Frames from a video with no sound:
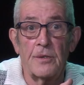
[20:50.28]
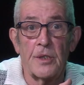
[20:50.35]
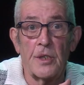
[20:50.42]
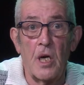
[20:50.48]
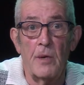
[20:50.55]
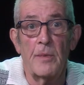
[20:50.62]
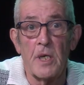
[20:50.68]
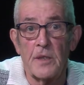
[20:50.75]

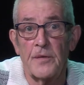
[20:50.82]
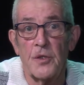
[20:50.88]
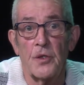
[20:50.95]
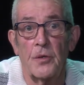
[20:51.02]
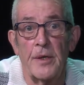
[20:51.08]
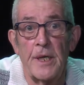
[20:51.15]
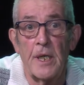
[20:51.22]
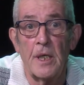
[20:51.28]
so much for
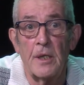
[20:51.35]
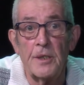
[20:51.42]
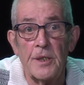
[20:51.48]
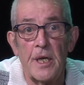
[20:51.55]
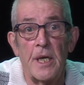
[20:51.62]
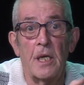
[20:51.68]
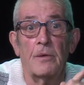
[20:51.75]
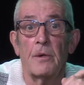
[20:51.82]
joining us
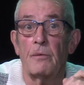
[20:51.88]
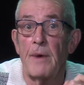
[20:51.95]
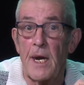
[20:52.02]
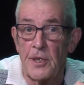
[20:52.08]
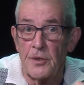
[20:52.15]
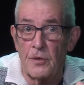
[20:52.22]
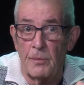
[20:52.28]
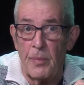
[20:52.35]
here at
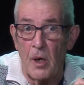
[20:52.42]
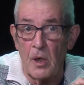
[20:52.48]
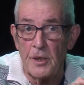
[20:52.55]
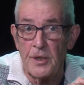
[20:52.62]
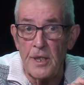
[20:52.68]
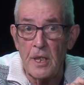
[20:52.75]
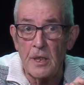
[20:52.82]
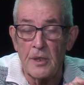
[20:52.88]
Rational
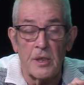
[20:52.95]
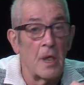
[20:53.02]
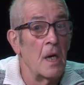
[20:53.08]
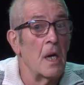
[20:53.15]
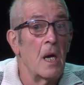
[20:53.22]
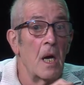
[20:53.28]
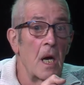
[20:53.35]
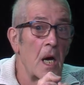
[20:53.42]
Politics.
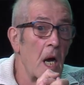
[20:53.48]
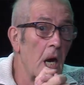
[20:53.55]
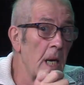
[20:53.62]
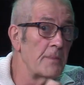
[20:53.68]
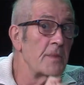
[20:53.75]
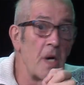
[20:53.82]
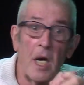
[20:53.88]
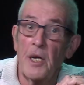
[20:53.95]

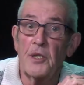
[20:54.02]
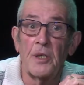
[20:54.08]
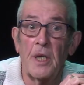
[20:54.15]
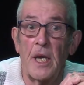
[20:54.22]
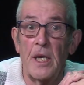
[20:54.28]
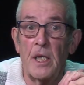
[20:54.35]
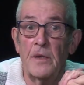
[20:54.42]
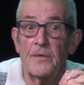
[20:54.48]
I'm Nigel
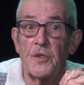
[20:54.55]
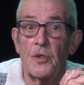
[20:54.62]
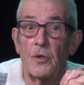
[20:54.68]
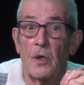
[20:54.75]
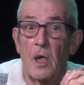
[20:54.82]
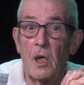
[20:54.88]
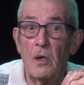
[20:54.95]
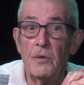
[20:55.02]
Aves,
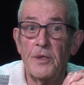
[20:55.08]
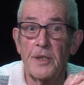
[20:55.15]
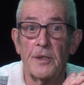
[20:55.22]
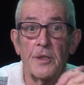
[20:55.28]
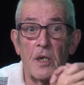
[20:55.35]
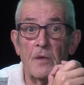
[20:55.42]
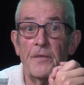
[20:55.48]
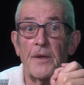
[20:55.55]
your host, and
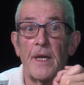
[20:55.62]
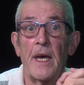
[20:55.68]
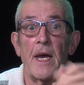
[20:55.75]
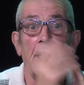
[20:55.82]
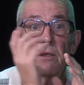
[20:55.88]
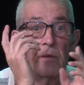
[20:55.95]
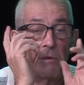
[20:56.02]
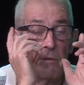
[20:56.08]
don't
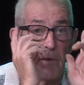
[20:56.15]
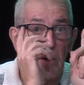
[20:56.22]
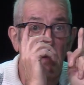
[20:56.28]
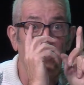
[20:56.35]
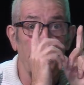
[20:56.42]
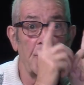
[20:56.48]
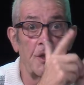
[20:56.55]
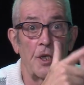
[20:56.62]
forget,
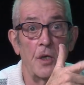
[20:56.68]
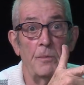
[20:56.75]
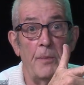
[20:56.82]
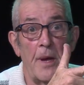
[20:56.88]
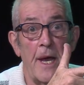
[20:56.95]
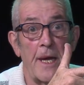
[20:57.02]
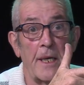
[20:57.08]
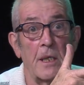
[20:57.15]
vote for Joan
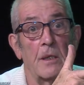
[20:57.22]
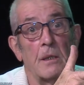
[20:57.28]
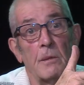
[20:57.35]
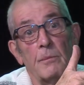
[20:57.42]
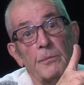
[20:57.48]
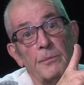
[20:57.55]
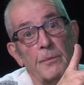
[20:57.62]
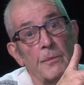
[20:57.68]
Peck,
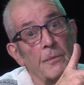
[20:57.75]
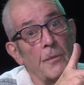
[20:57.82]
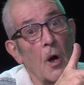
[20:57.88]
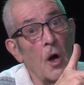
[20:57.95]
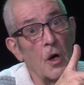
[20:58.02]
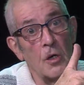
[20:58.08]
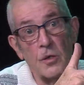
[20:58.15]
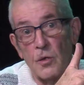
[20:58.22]

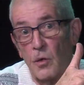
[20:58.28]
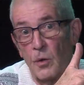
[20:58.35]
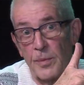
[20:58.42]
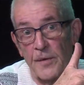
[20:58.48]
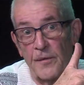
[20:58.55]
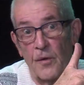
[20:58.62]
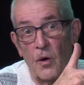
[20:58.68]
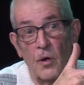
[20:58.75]
on or
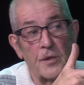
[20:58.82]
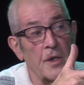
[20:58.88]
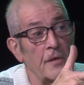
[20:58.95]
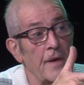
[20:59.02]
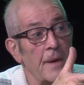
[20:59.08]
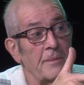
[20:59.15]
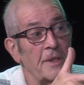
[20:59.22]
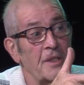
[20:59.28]
before
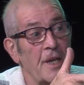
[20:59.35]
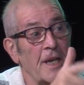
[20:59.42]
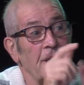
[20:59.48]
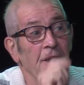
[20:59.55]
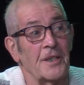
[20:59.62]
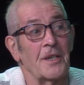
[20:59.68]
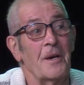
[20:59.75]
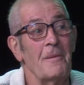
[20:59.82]
November
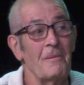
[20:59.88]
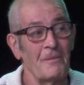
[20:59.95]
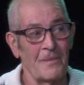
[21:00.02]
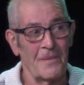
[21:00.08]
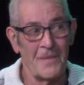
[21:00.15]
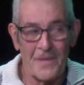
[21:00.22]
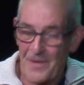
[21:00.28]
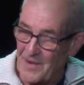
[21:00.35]
2nd.
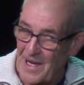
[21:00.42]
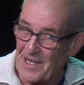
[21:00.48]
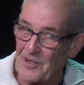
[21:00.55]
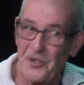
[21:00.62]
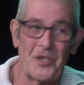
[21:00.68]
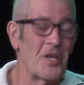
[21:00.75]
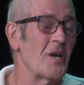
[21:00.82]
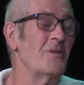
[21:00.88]
Thank you. Thank
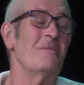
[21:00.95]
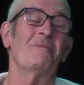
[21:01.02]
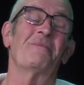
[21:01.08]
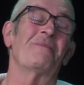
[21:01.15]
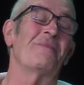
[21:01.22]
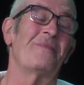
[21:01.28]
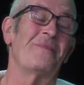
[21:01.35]
you, Joan.